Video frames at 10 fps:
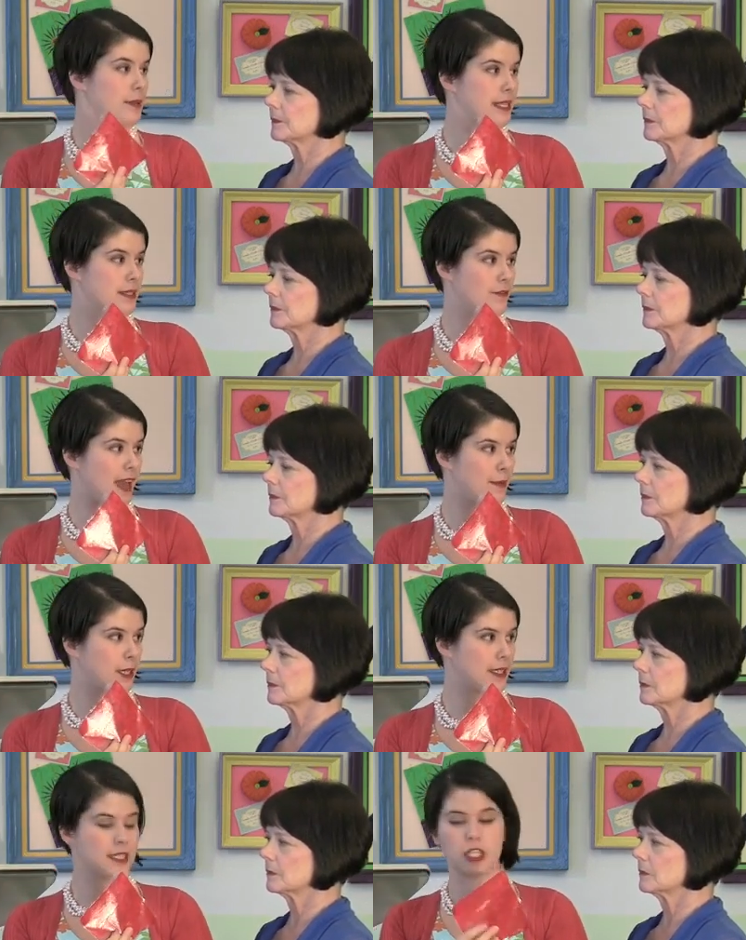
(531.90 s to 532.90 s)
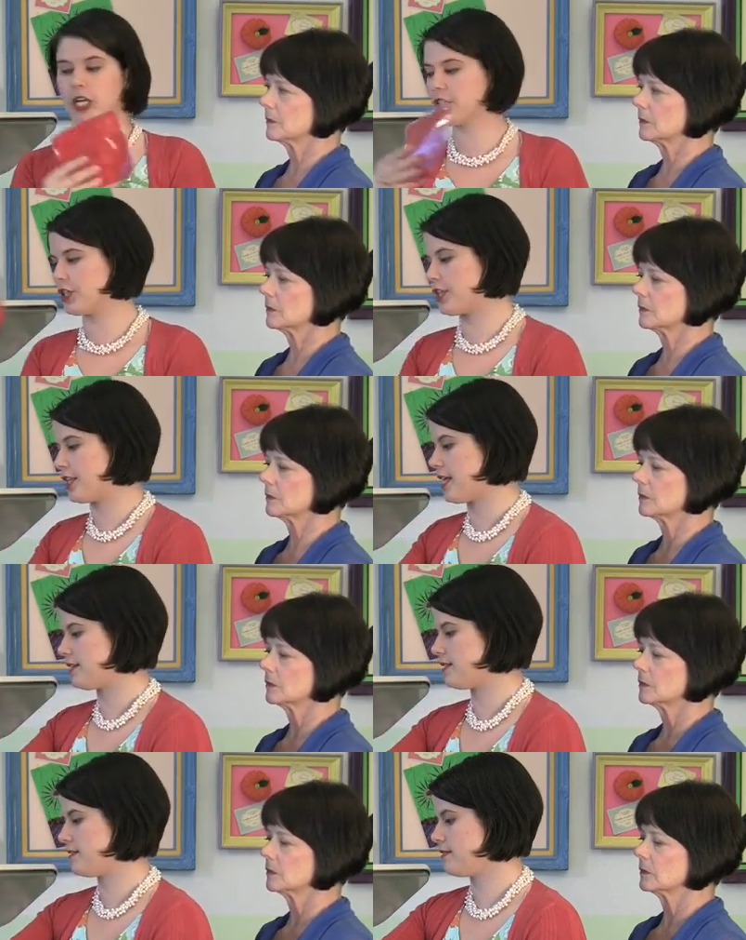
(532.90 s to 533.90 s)
Speaker 1: a piece of fabric that's larger than
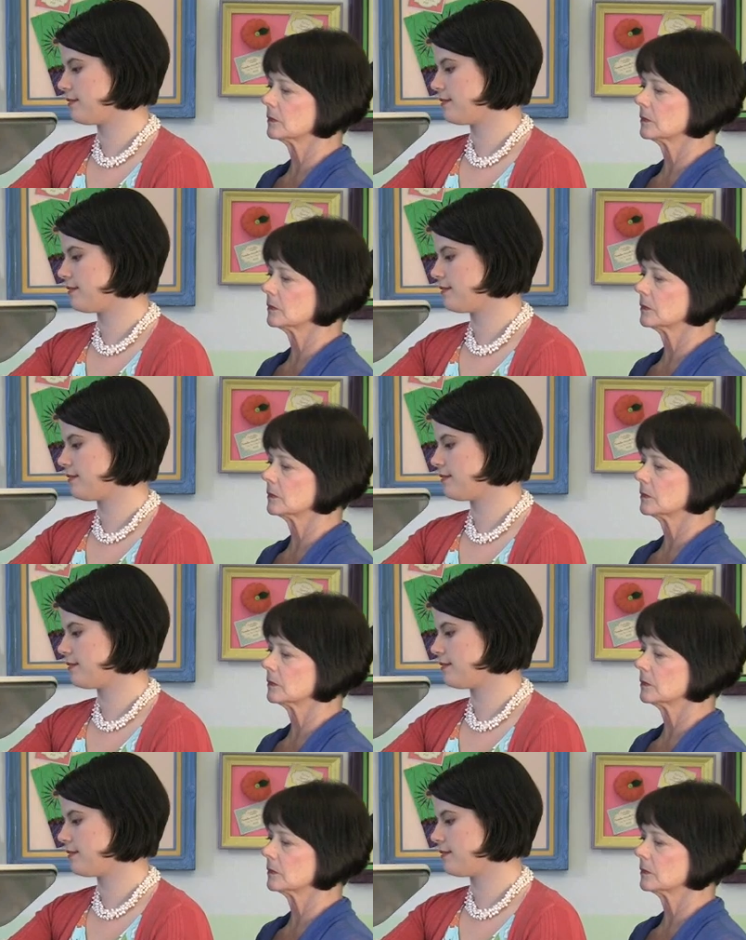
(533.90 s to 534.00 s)
this?